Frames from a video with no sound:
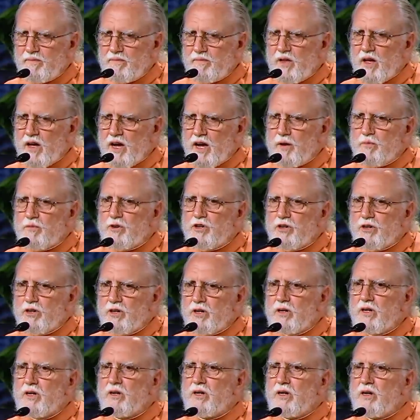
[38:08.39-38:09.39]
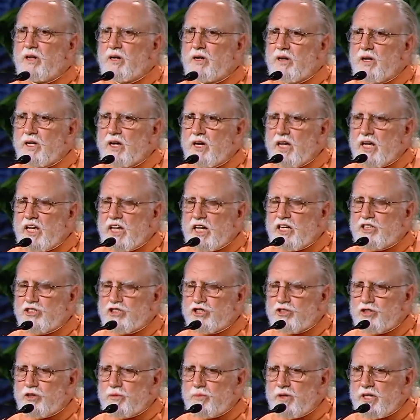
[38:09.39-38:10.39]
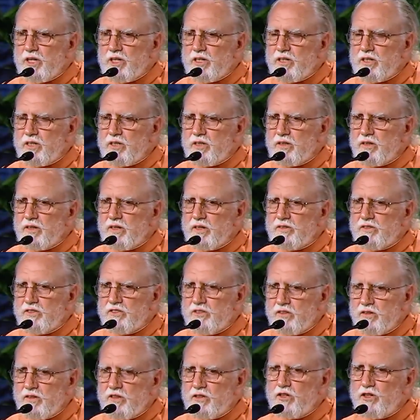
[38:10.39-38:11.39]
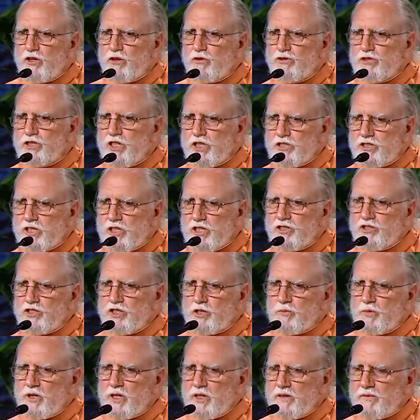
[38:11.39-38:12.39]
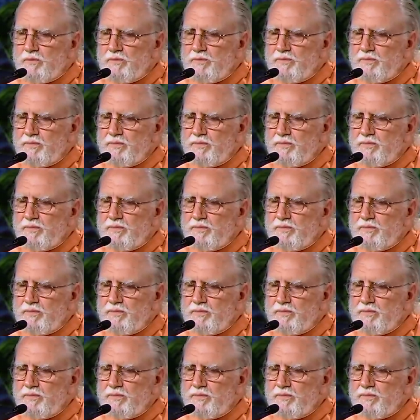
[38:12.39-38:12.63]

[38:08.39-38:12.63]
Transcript: I'm your instrument. Use this instrument.